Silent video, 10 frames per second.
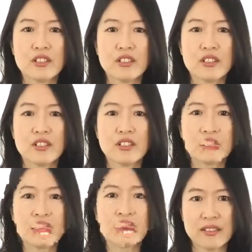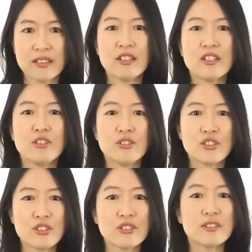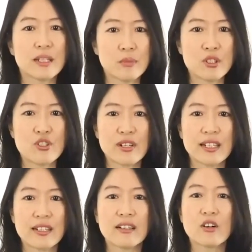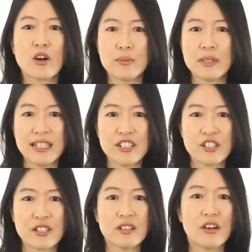Commercial acumen, you should demonstrate a combination